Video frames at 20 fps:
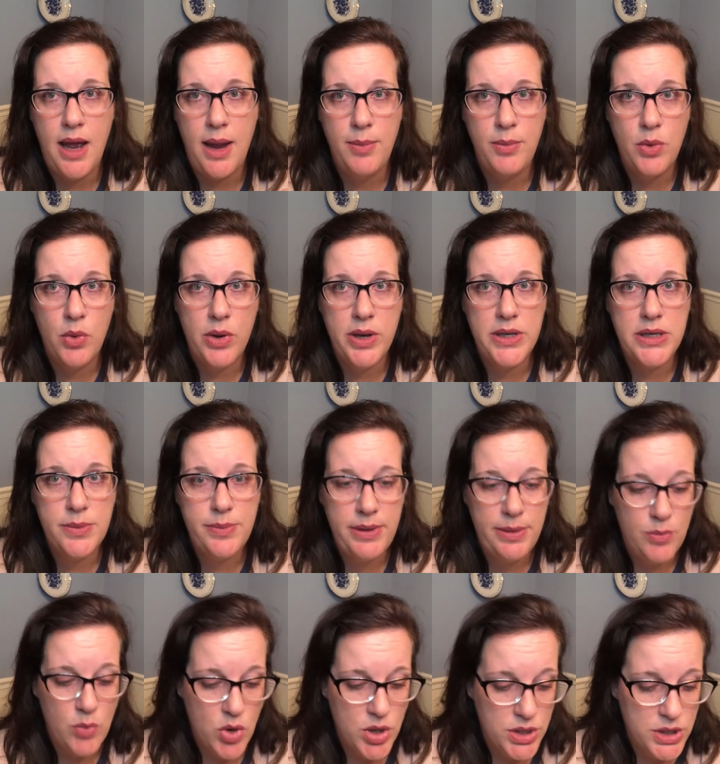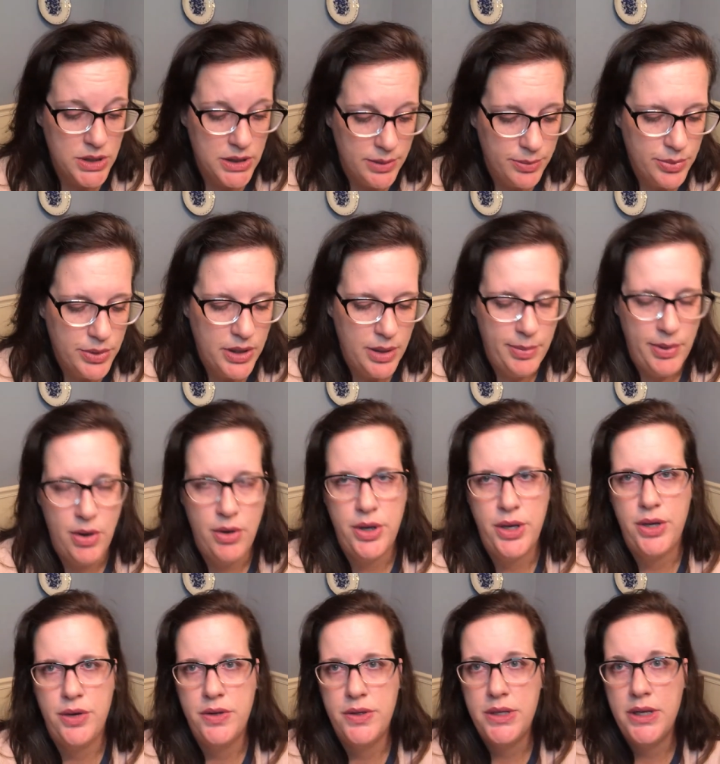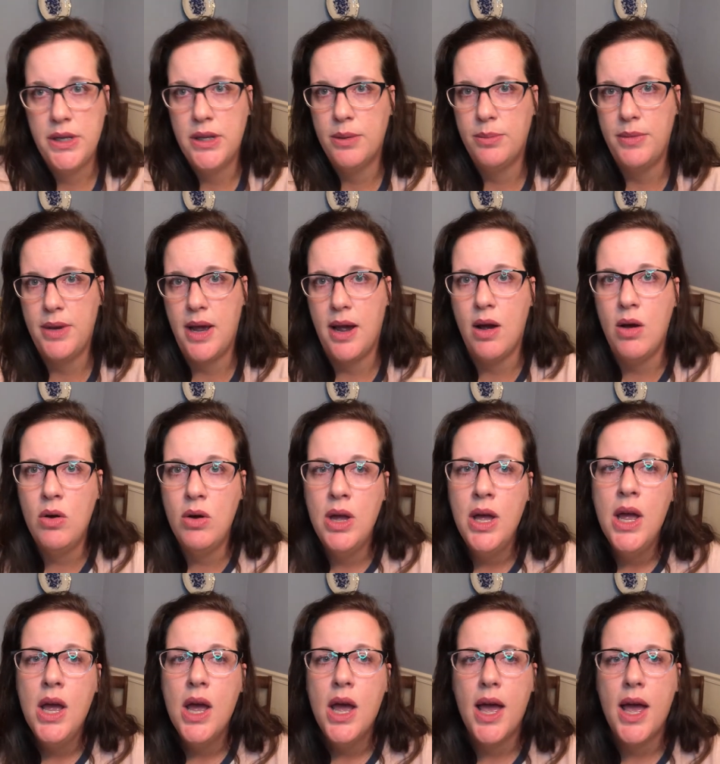I'm going to be more deliberate about using them now,